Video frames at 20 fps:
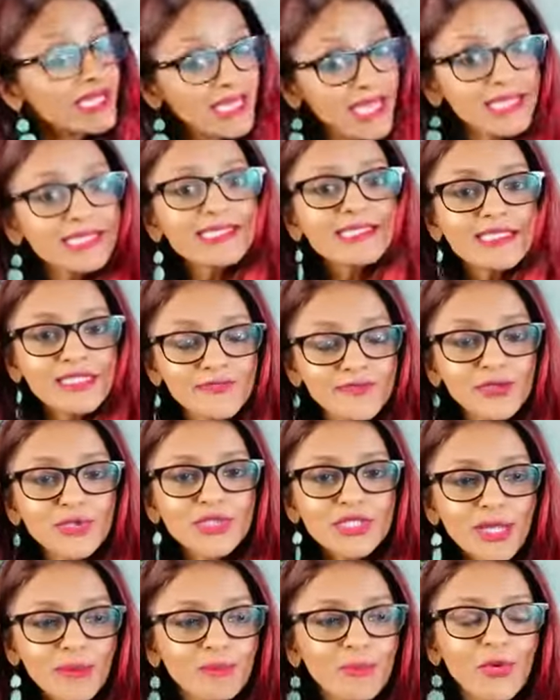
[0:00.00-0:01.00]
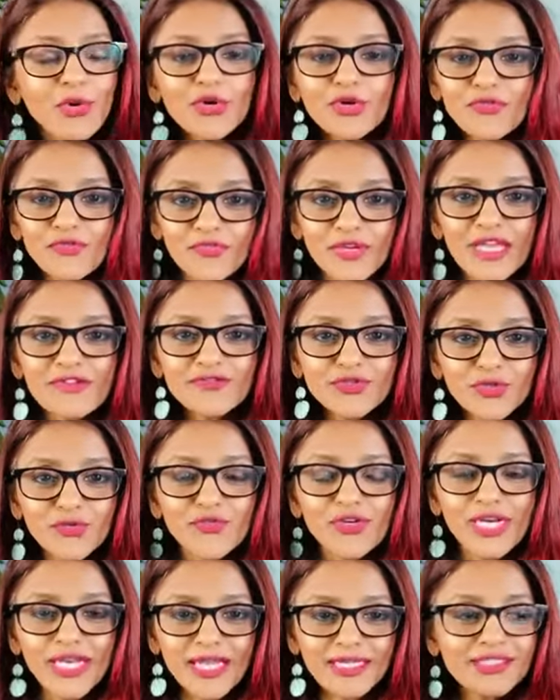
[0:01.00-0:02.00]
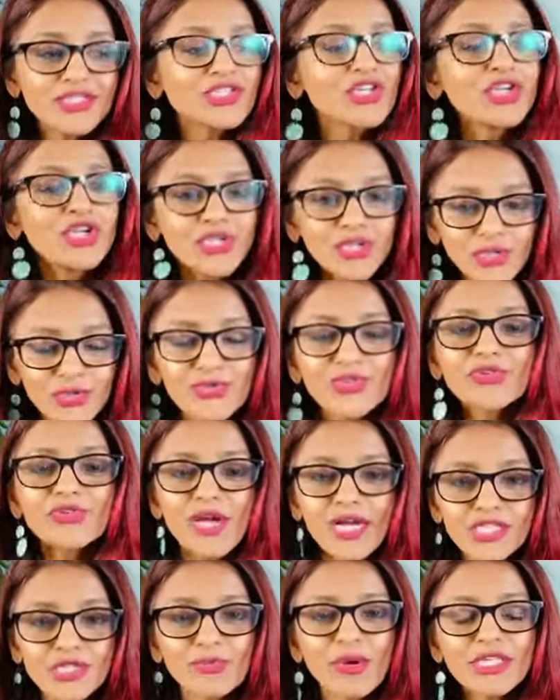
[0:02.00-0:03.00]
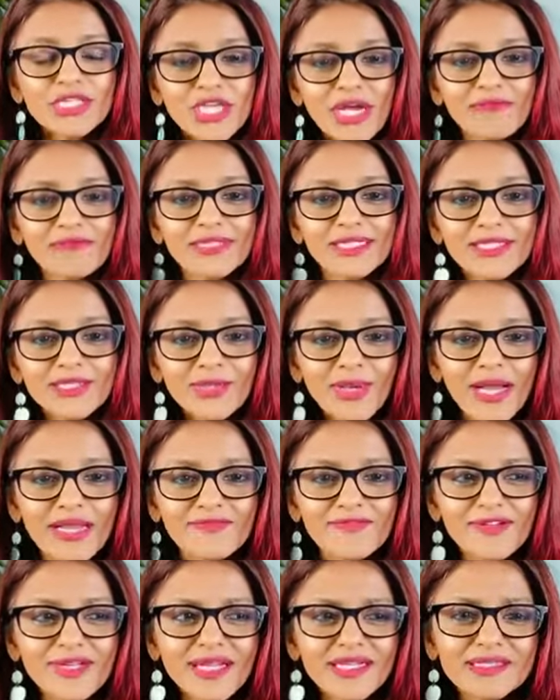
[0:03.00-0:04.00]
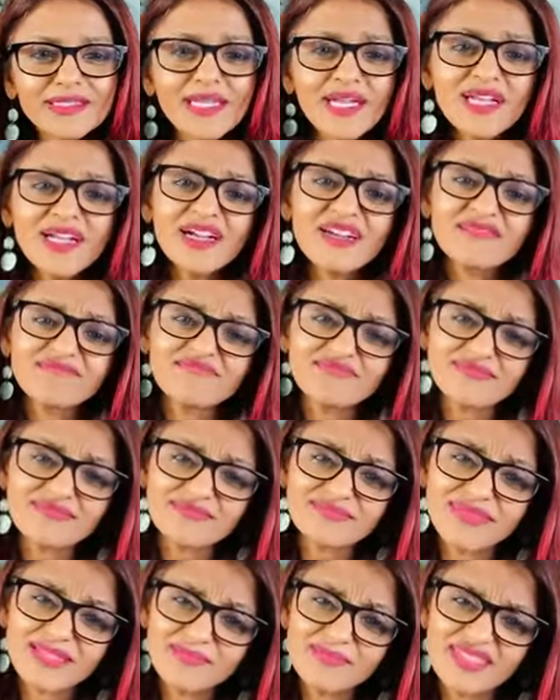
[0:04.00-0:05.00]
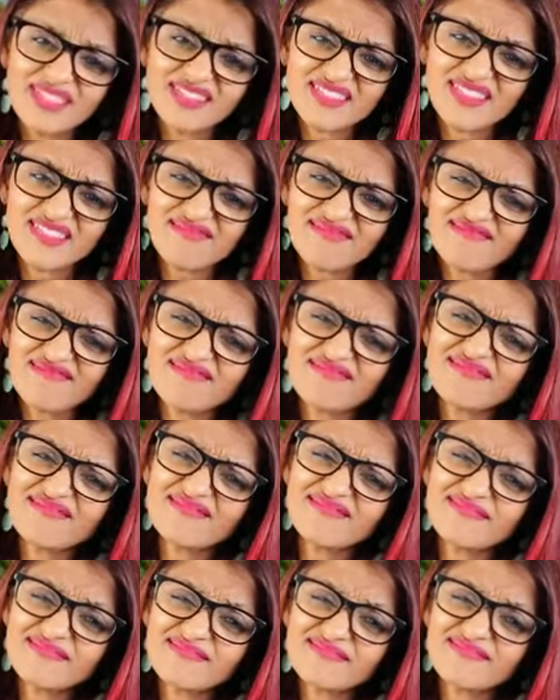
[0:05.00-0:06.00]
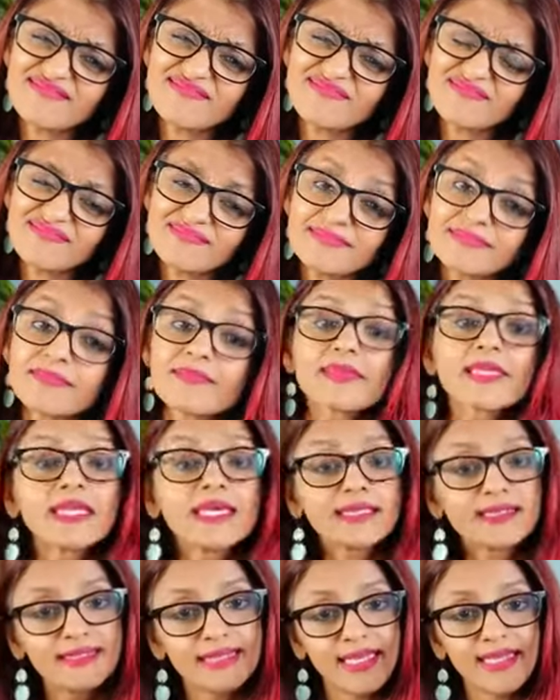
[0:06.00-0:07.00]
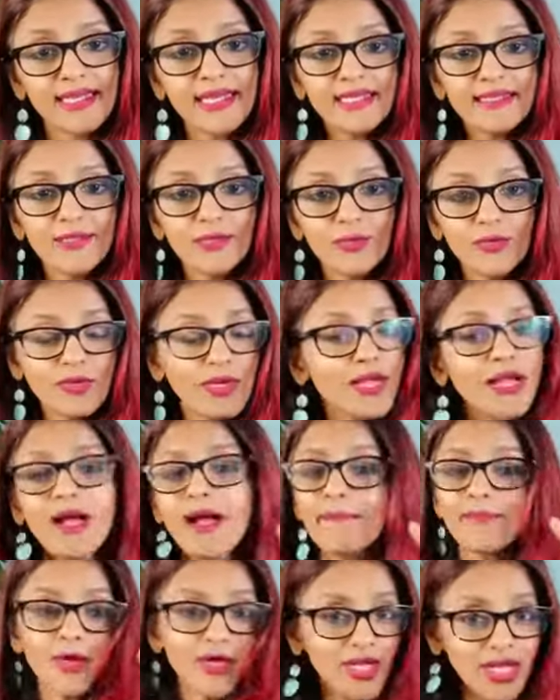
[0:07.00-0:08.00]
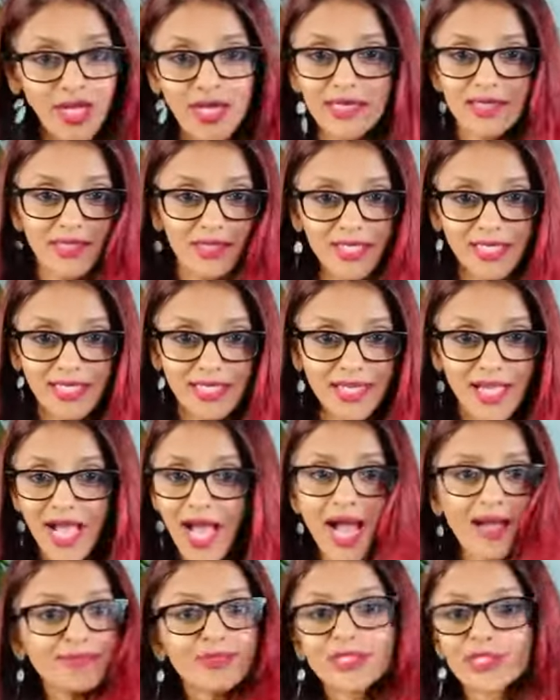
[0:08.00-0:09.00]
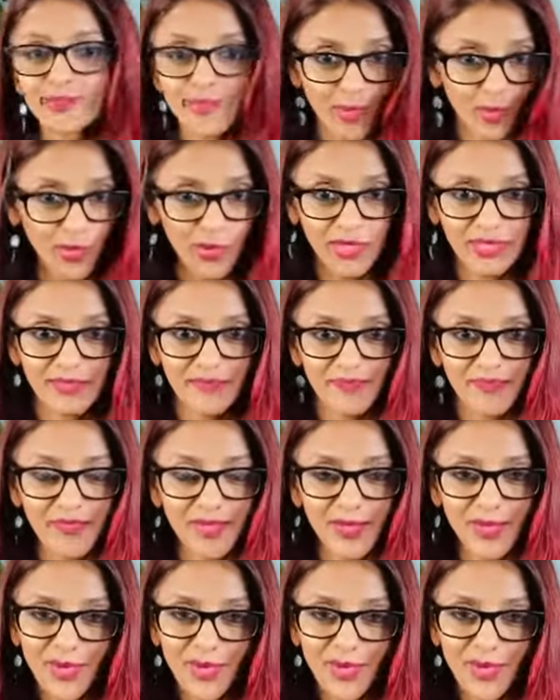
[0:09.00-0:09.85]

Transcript: Can I serve you some more of leftover lunch? You know, the rajma chawal that you had for lunch? And my brain's like, mm. And then I know I'm not hungry, I'm just bored.